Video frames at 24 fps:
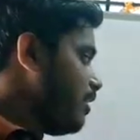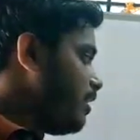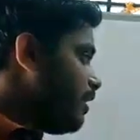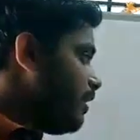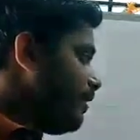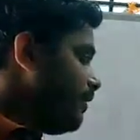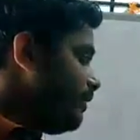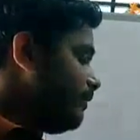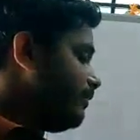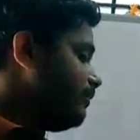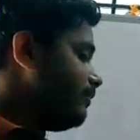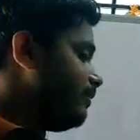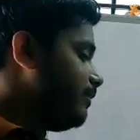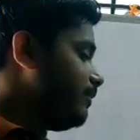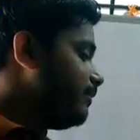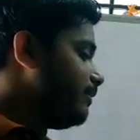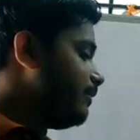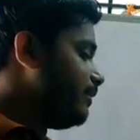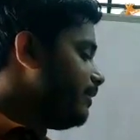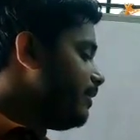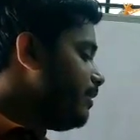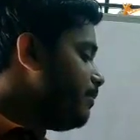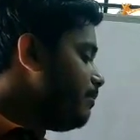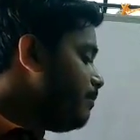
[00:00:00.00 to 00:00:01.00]
and
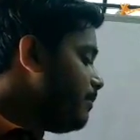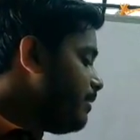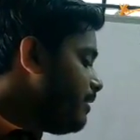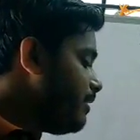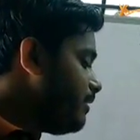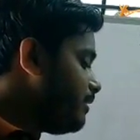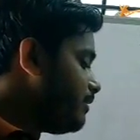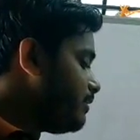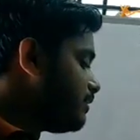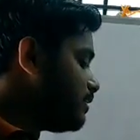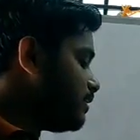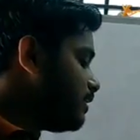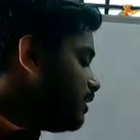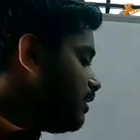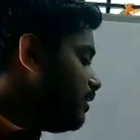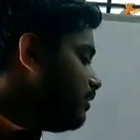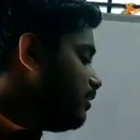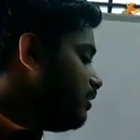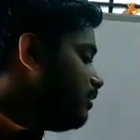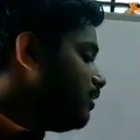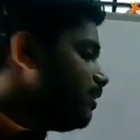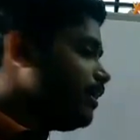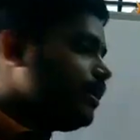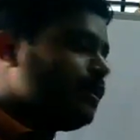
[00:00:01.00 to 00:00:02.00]

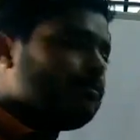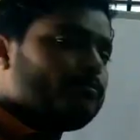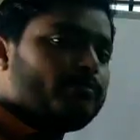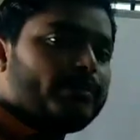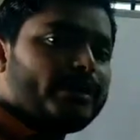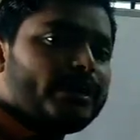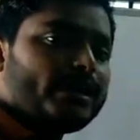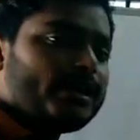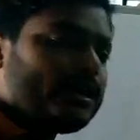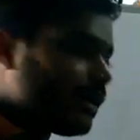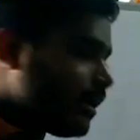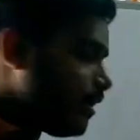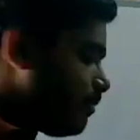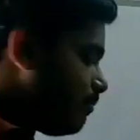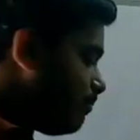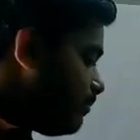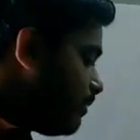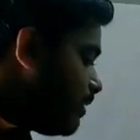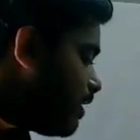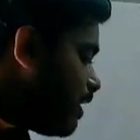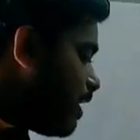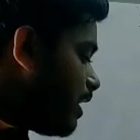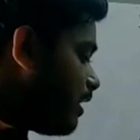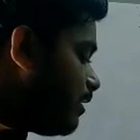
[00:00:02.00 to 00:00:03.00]
in meantime
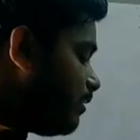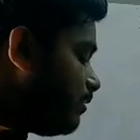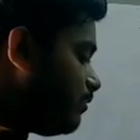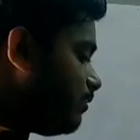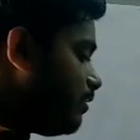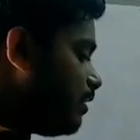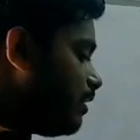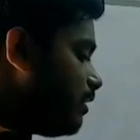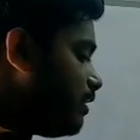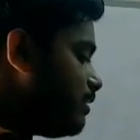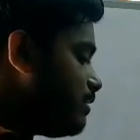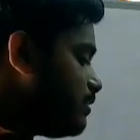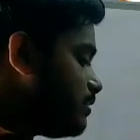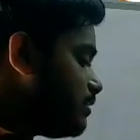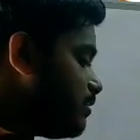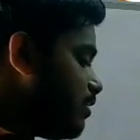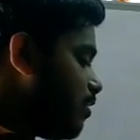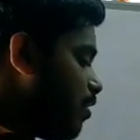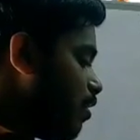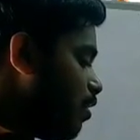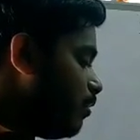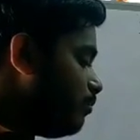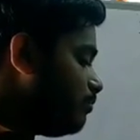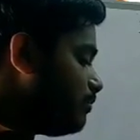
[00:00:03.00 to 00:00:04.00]
that is the
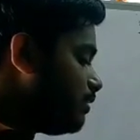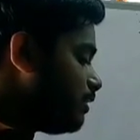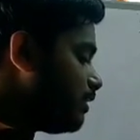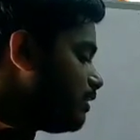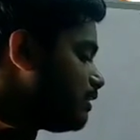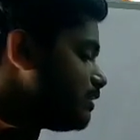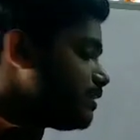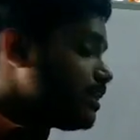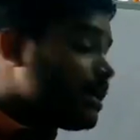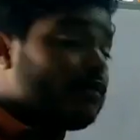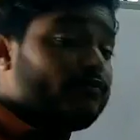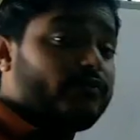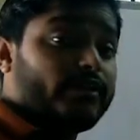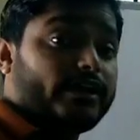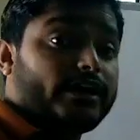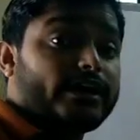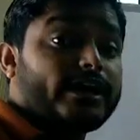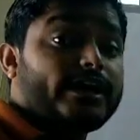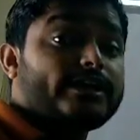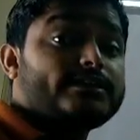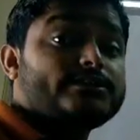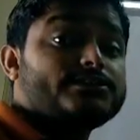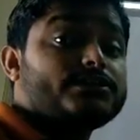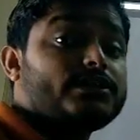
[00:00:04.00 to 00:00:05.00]
object is having
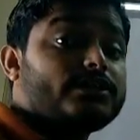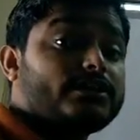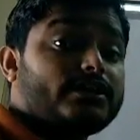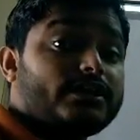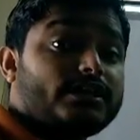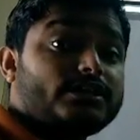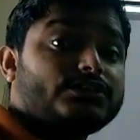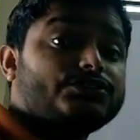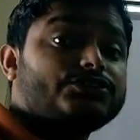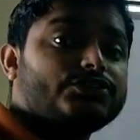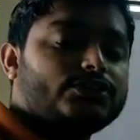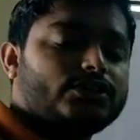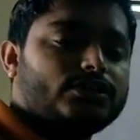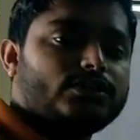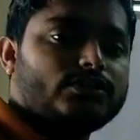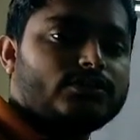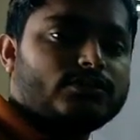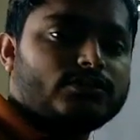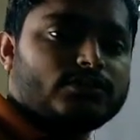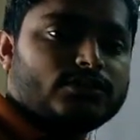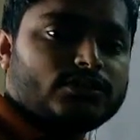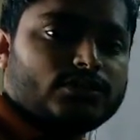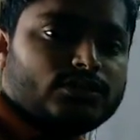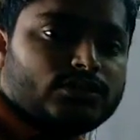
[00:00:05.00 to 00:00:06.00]
an acceleration.
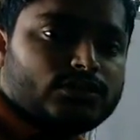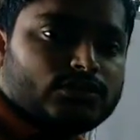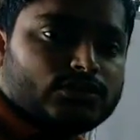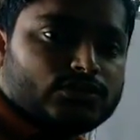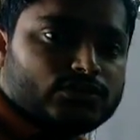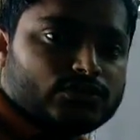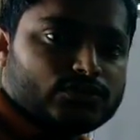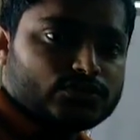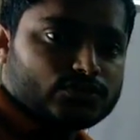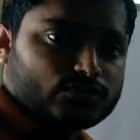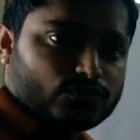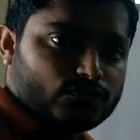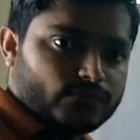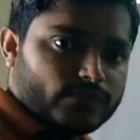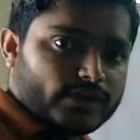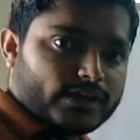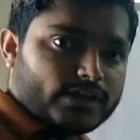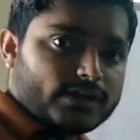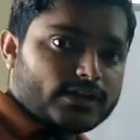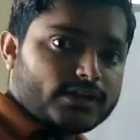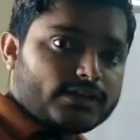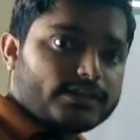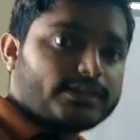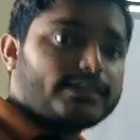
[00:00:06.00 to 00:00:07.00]
So
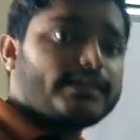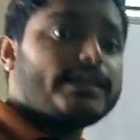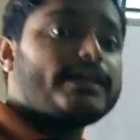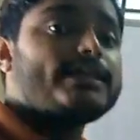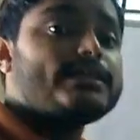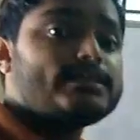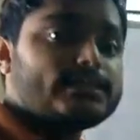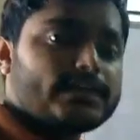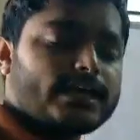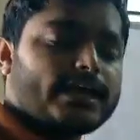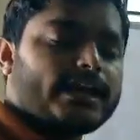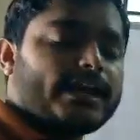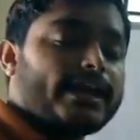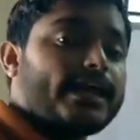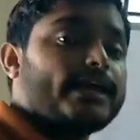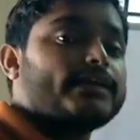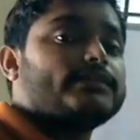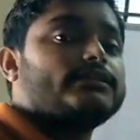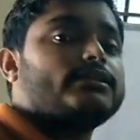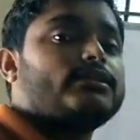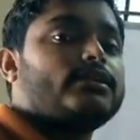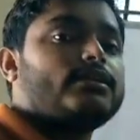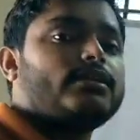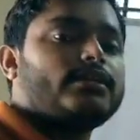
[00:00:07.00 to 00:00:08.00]
when there is an
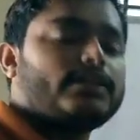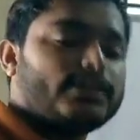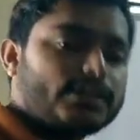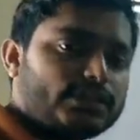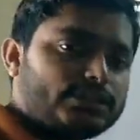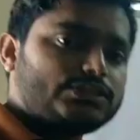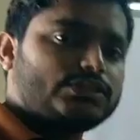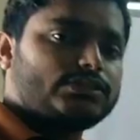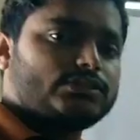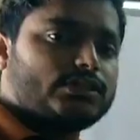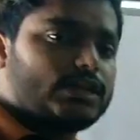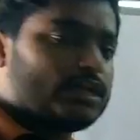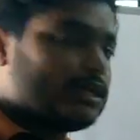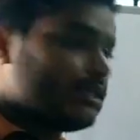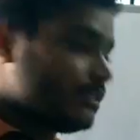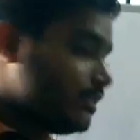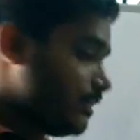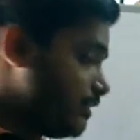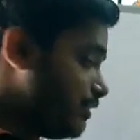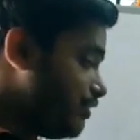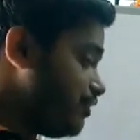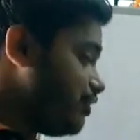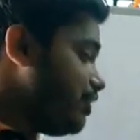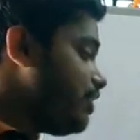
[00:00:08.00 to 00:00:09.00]
acceleration, that is
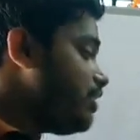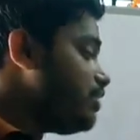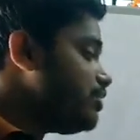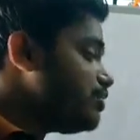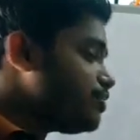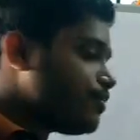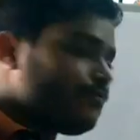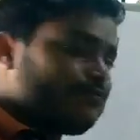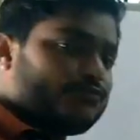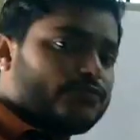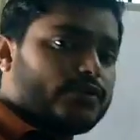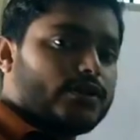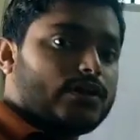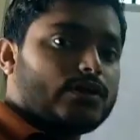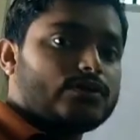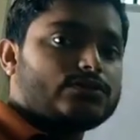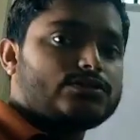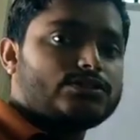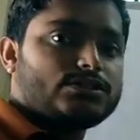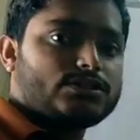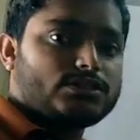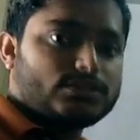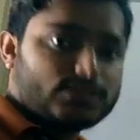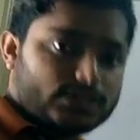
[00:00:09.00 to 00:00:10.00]
a change of
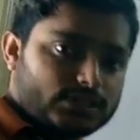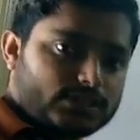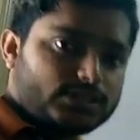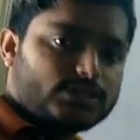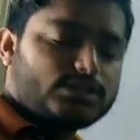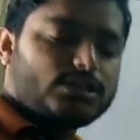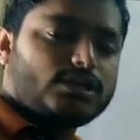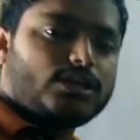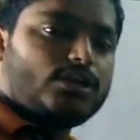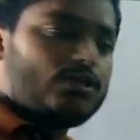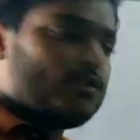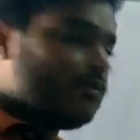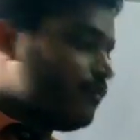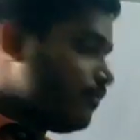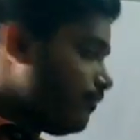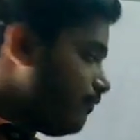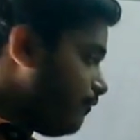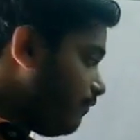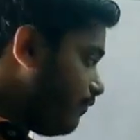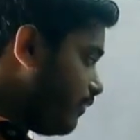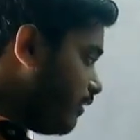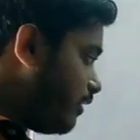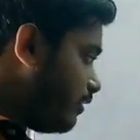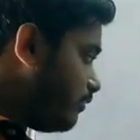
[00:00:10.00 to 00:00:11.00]
velocity
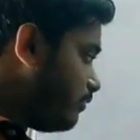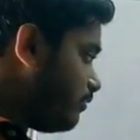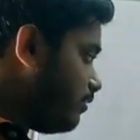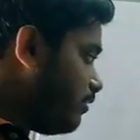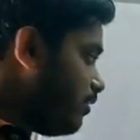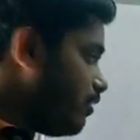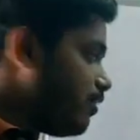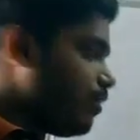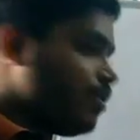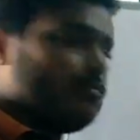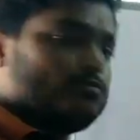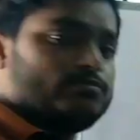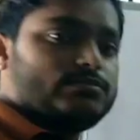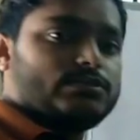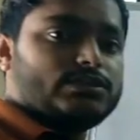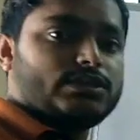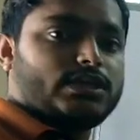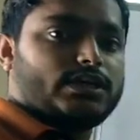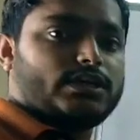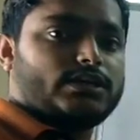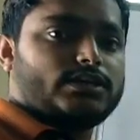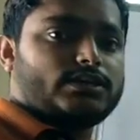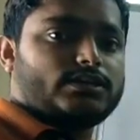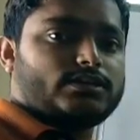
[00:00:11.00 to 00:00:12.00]
for the
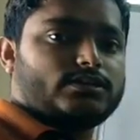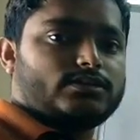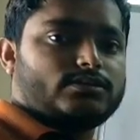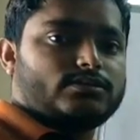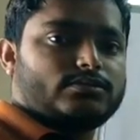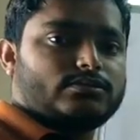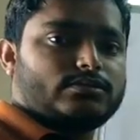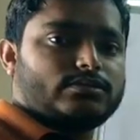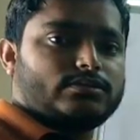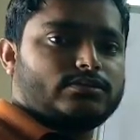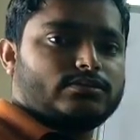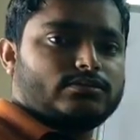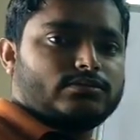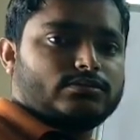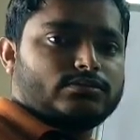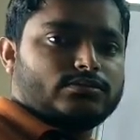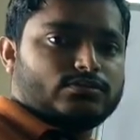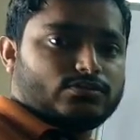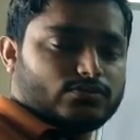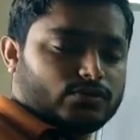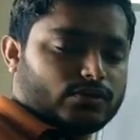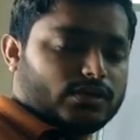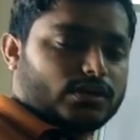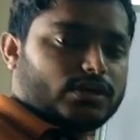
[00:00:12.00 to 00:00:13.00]
object,
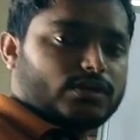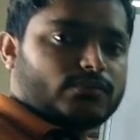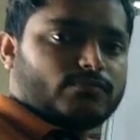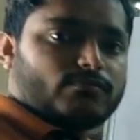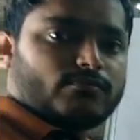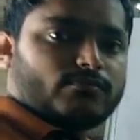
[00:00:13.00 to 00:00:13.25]
okay,